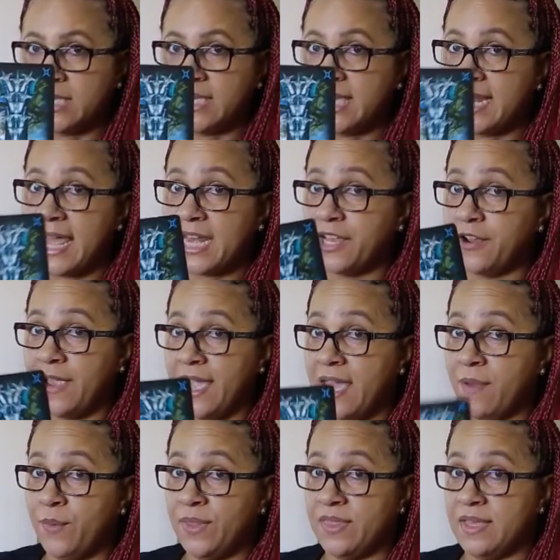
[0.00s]
Get out of your
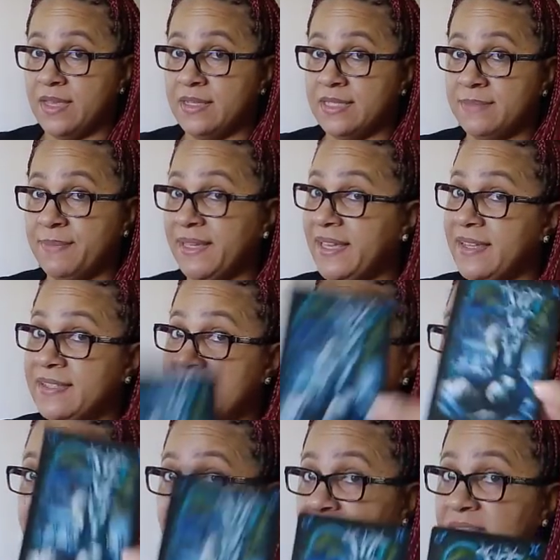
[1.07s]
head with this, because
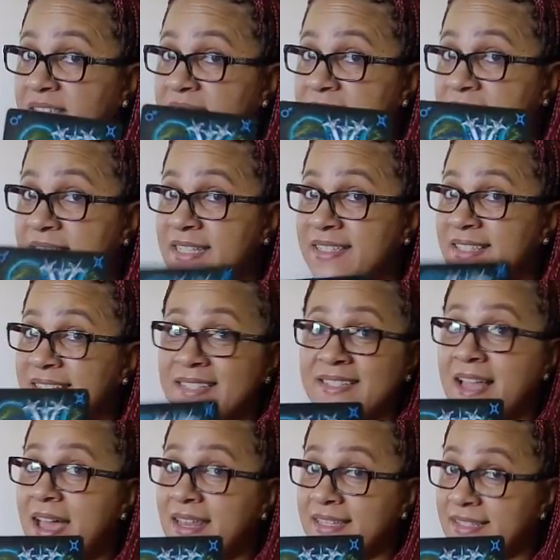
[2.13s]
this does not